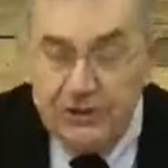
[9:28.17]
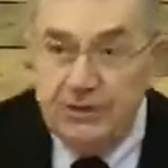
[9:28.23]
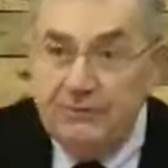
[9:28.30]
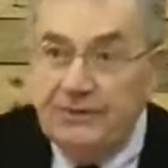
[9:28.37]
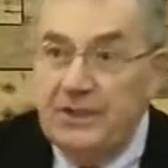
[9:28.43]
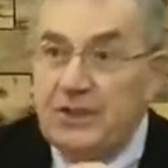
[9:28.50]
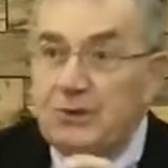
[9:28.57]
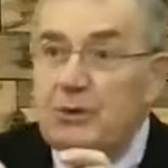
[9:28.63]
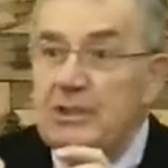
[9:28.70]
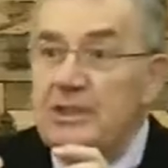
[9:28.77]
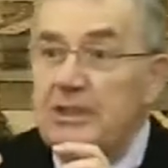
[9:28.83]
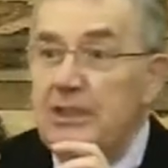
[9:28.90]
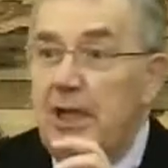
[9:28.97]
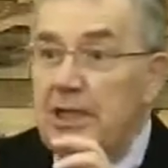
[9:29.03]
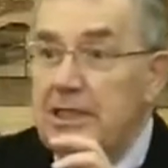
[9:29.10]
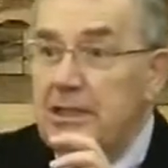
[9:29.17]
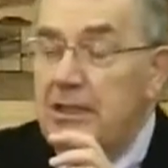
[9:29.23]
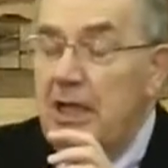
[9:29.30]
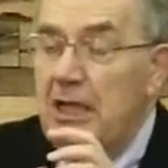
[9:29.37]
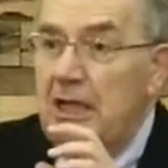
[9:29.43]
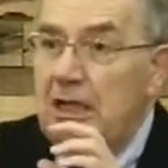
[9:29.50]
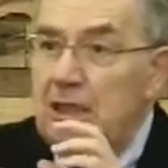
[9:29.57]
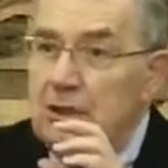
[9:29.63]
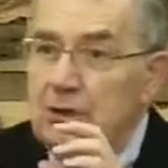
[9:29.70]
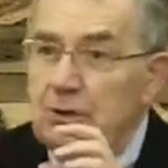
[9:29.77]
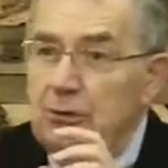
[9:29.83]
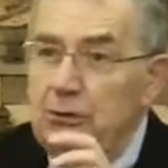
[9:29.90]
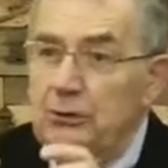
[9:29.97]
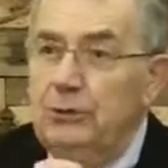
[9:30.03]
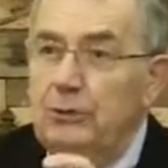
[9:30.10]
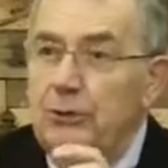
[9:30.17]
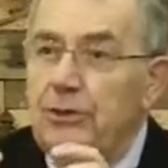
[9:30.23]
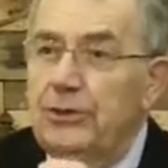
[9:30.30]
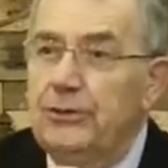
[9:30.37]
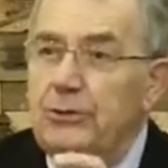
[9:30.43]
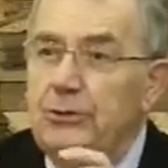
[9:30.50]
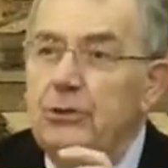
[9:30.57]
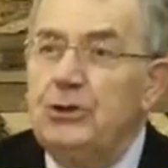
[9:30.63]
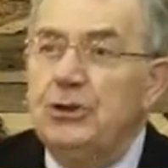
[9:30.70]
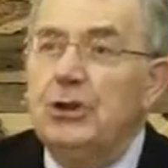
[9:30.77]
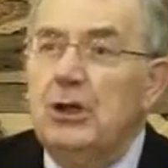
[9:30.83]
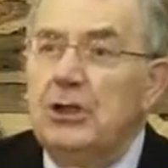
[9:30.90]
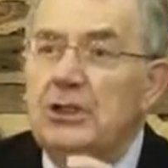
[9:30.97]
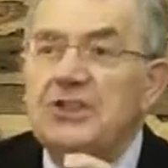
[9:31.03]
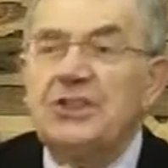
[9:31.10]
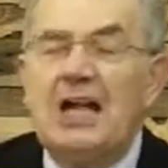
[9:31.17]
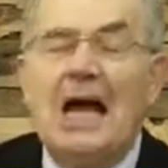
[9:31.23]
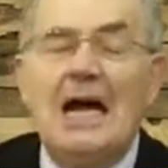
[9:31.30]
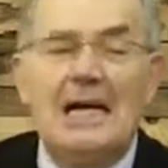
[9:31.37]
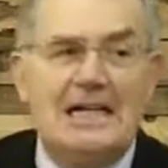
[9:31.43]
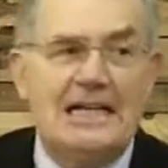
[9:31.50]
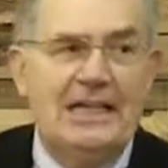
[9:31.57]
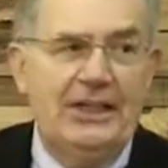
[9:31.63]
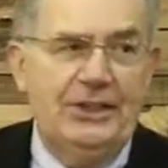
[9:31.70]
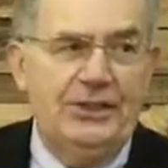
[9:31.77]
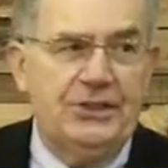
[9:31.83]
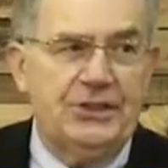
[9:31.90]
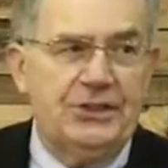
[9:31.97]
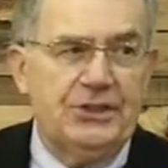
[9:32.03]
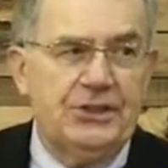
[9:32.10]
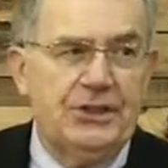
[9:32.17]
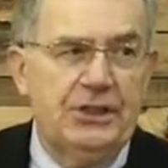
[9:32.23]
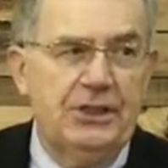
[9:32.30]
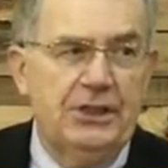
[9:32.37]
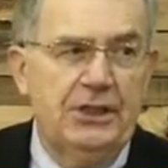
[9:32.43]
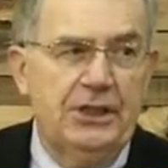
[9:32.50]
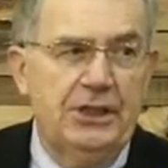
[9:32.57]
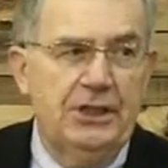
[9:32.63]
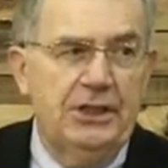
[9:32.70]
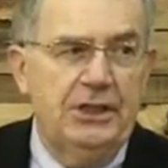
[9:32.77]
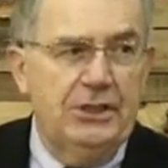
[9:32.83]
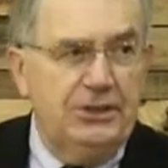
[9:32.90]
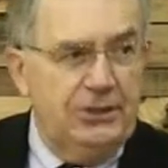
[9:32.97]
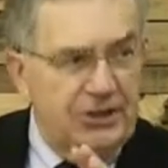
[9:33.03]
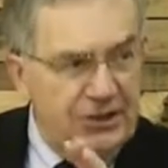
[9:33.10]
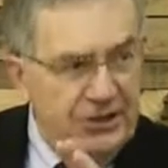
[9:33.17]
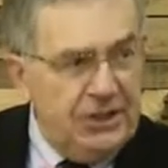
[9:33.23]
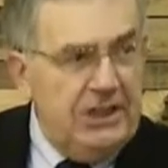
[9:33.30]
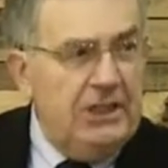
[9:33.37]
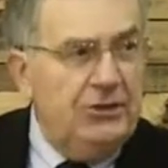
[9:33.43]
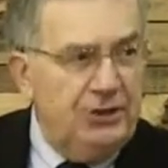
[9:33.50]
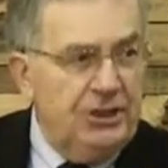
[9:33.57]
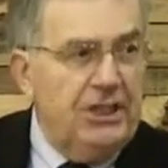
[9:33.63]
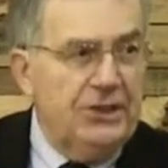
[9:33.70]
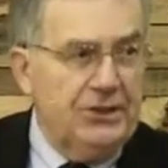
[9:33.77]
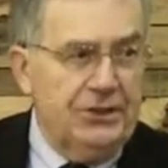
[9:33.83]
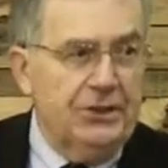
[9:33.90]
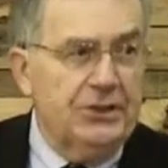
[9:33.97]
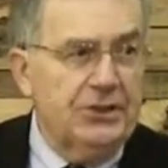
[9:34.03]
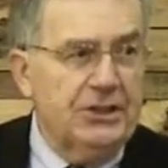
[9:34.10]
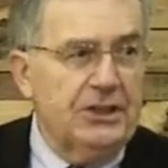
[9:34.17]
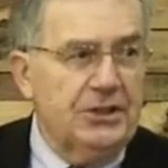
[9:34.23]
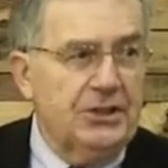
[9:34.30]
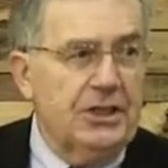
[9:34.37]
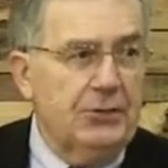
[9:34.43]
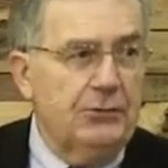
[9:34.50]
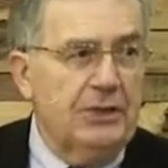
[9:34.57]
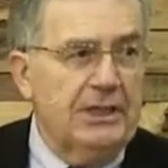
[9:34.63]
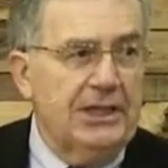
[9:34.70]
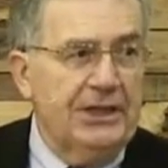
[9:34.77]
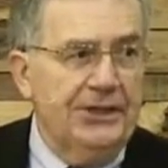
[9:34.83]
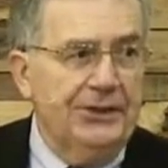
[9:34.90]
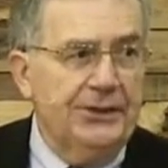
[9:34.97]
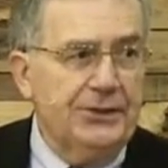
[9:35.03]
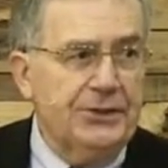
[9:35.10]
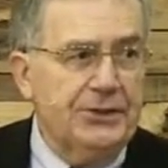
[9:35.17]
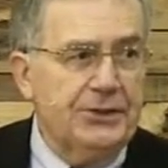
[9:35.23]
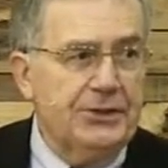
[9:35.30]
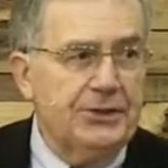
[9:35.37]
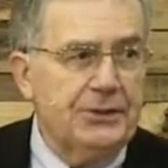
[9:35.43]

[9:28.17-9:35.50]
in verse 29 to look through John's eyes to see Jesus as he really is.